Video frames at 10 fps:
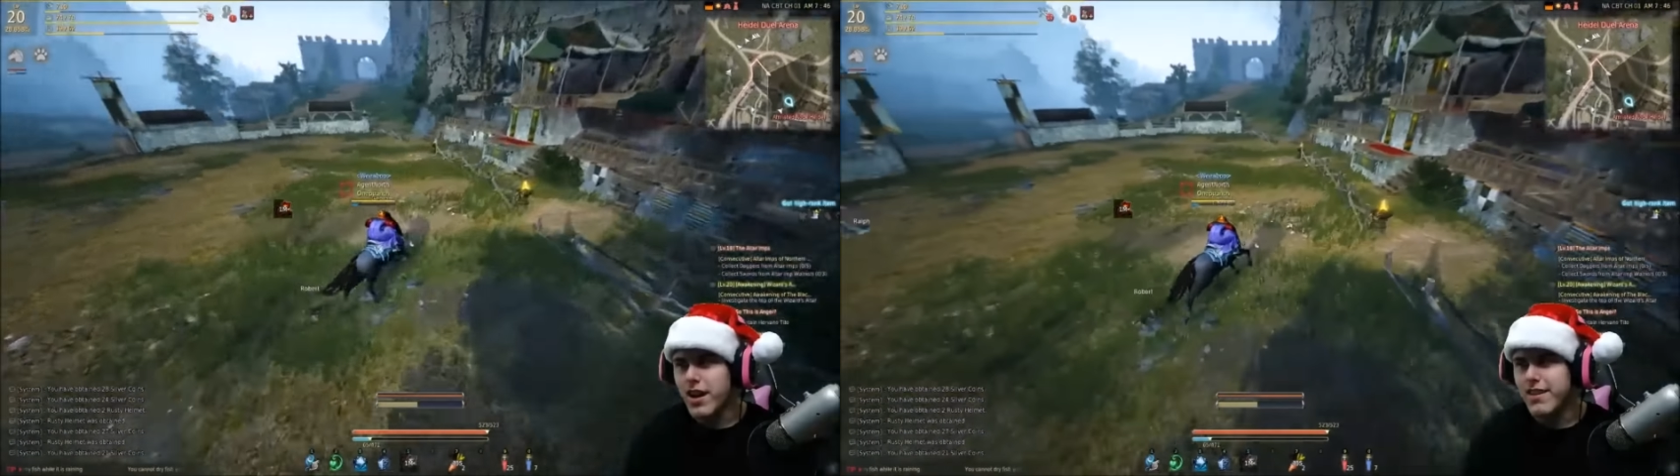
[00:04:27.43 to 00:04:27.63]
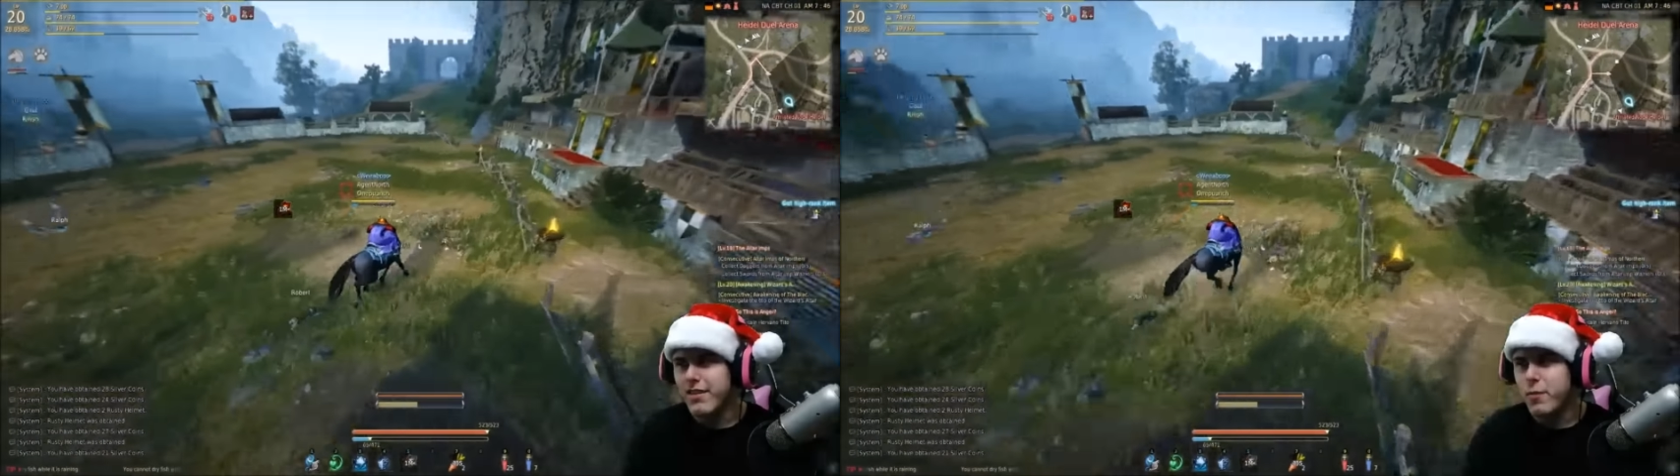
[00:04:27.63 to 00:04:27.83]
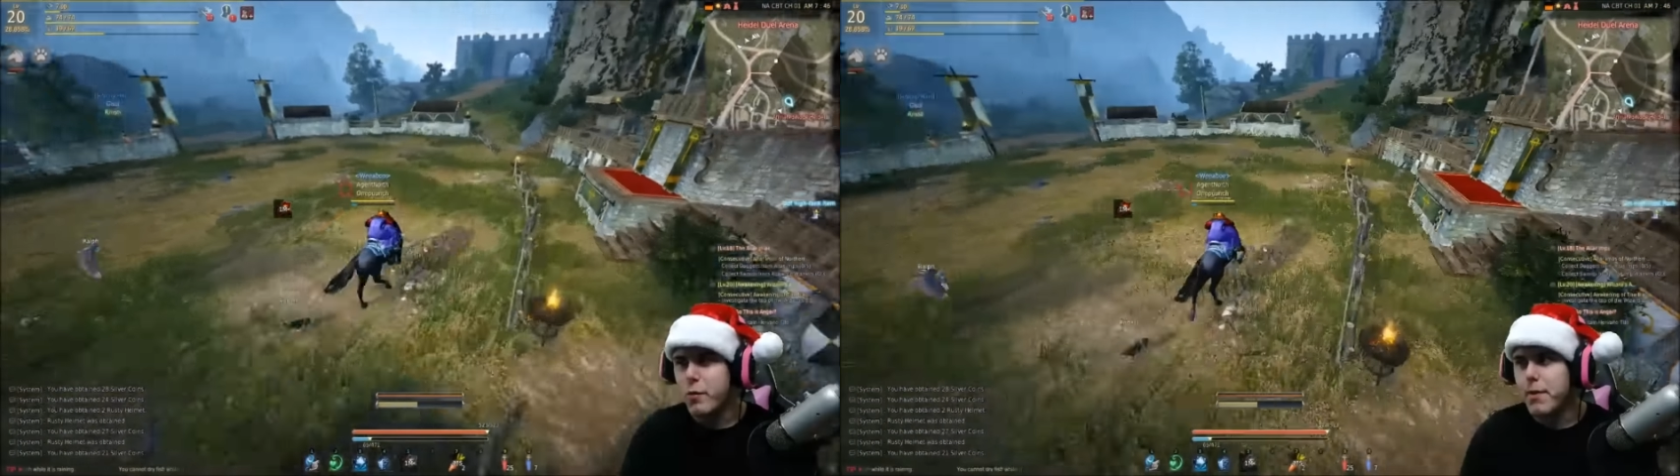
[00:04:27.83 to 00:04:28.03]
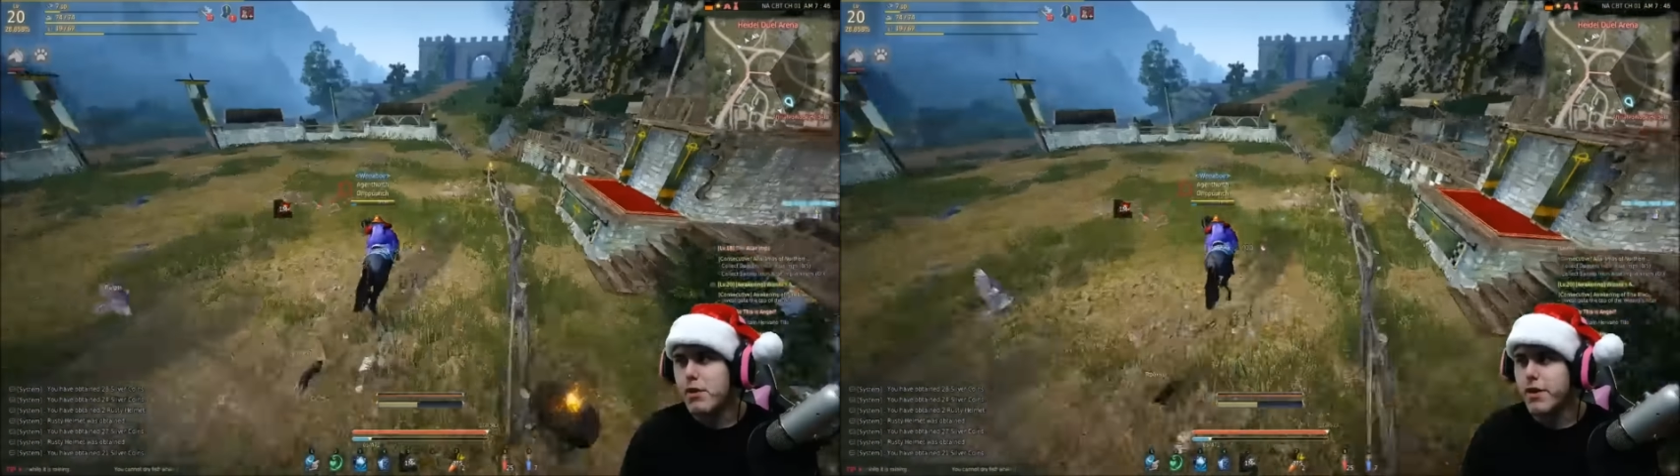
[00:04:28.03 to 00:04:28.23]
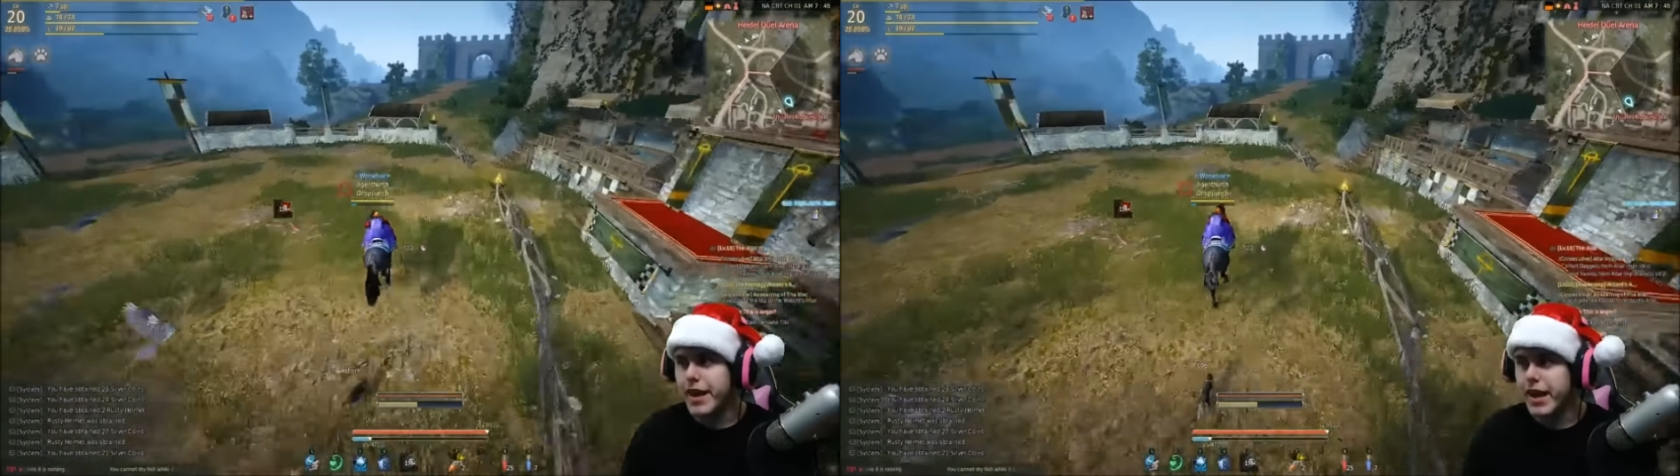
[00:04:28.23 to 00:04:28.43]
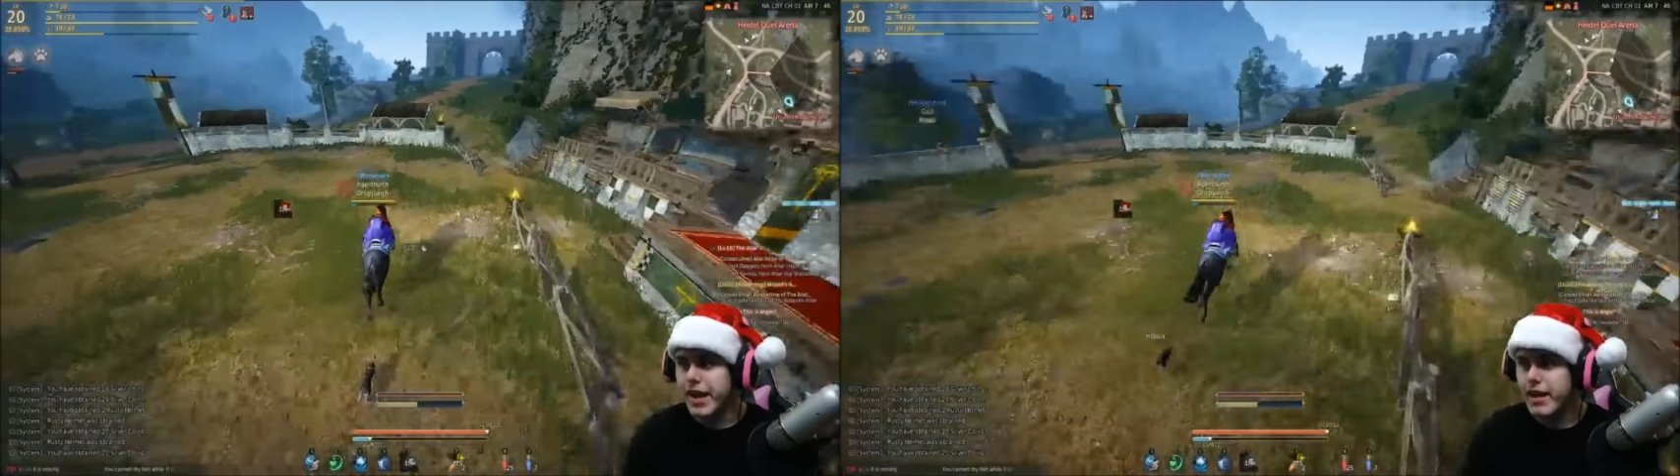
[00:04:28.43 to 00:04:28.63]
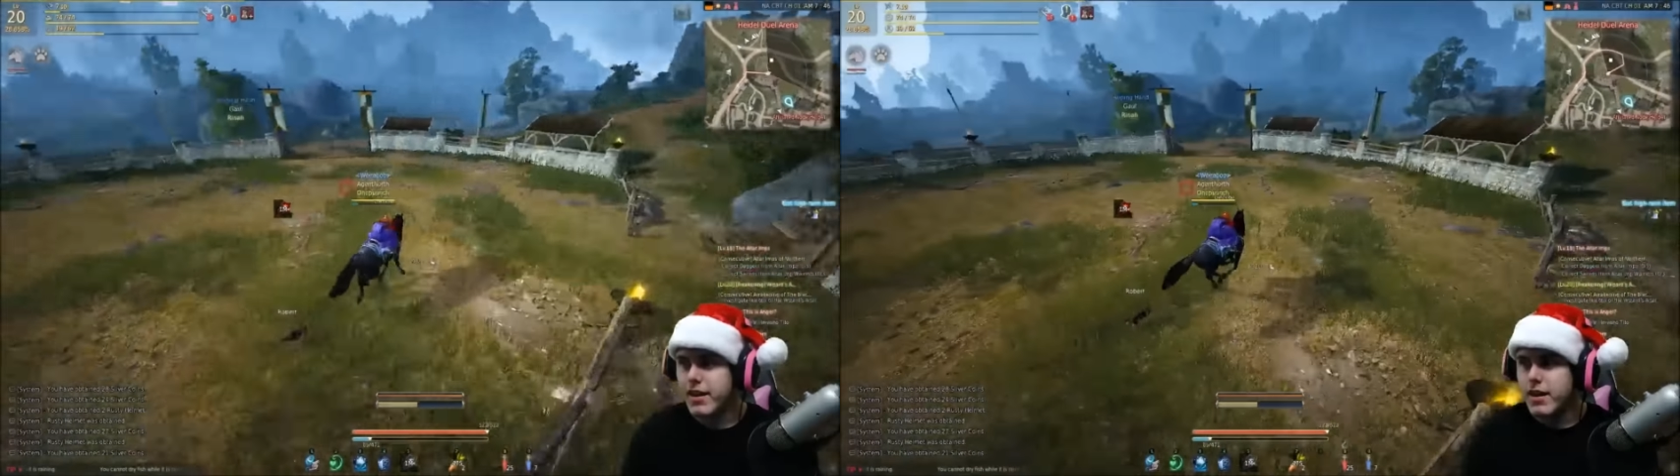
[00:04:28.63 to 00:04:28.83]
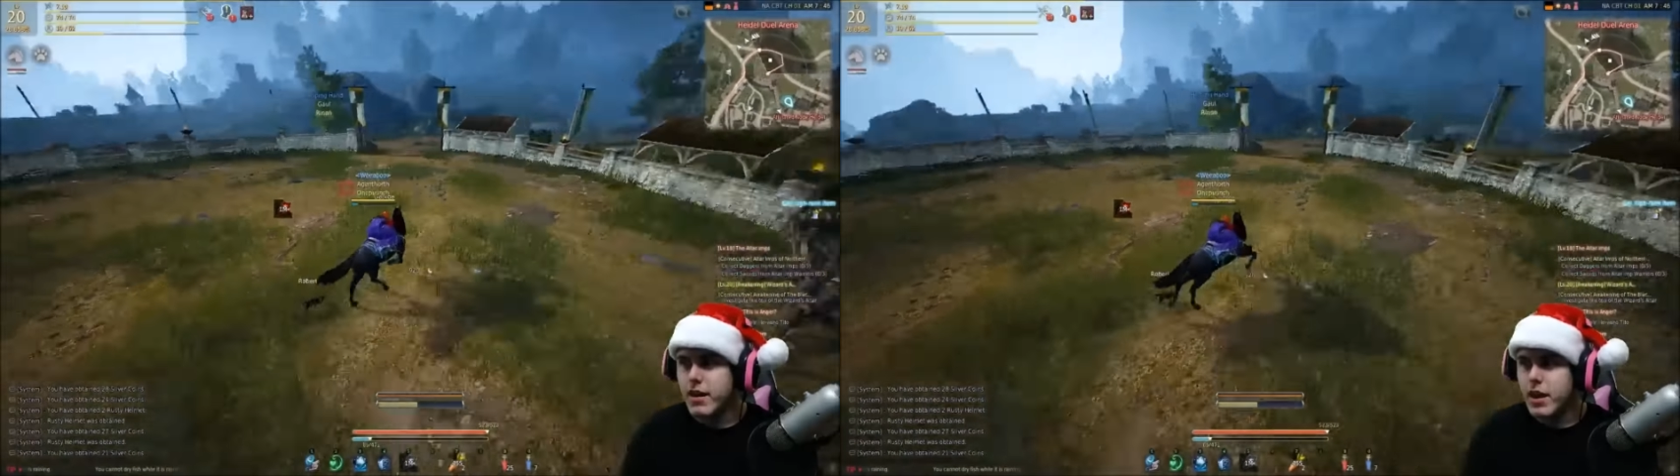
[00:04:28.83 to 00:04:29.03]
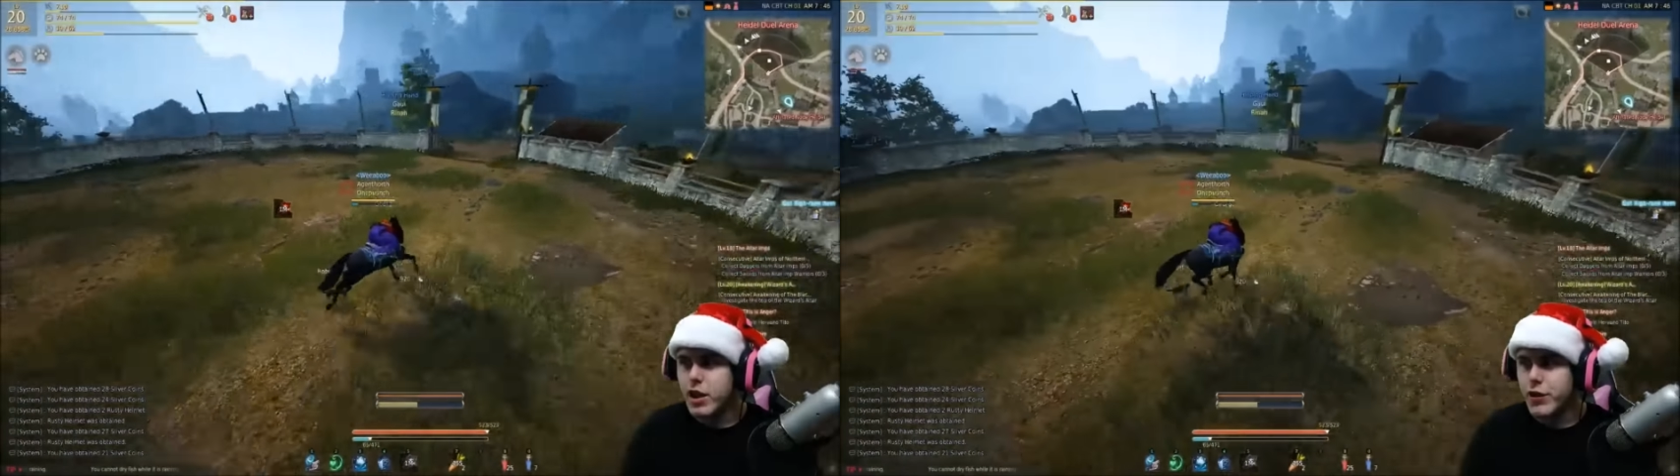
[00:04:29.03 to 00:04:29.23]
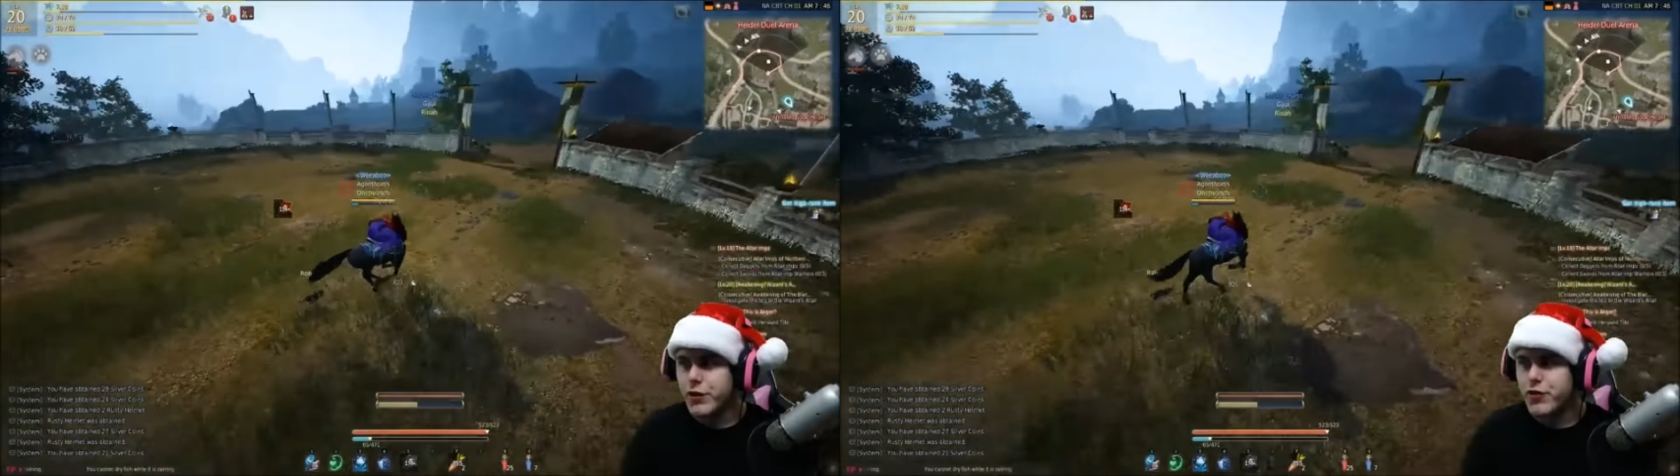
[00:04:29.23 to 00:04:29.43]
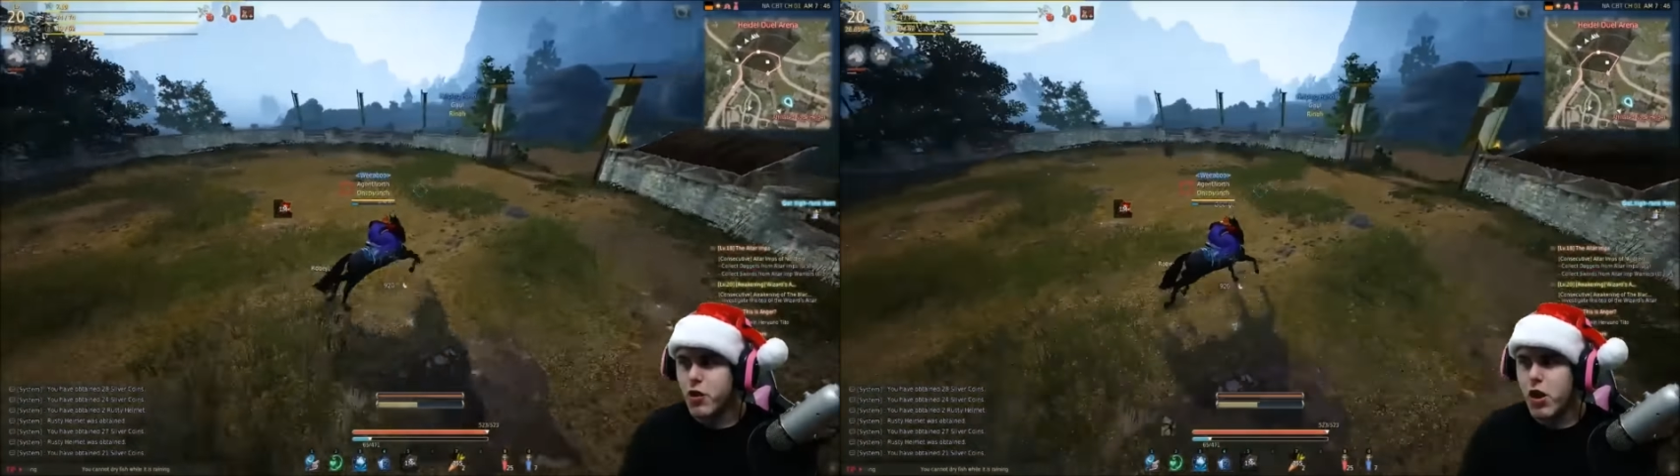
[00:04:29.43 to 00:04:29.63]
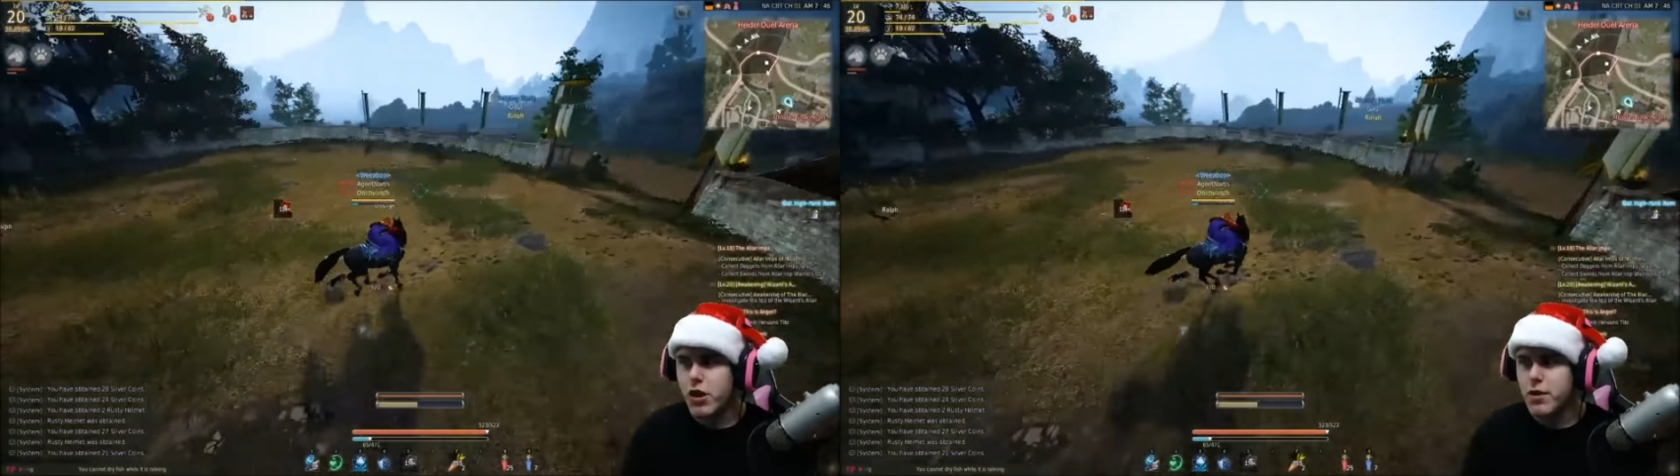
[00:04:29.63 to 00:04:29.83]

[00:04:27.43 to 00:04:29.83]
is its mobility. You know, you're stronger